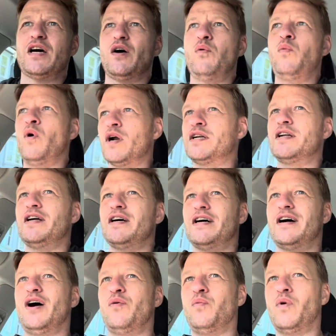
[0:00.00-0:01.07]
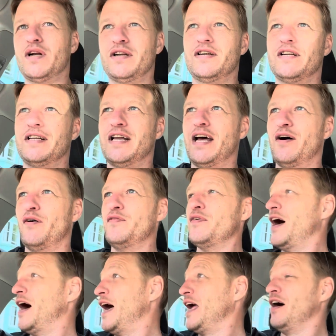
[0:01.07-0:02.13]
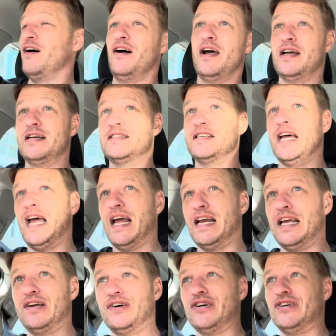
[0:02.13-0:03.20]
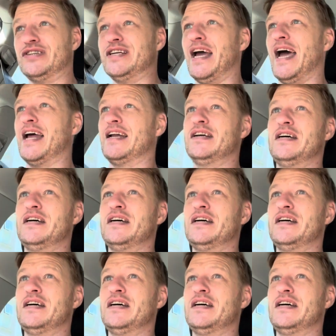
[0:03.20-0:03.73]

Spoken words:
I wonder now if AI is any good yet,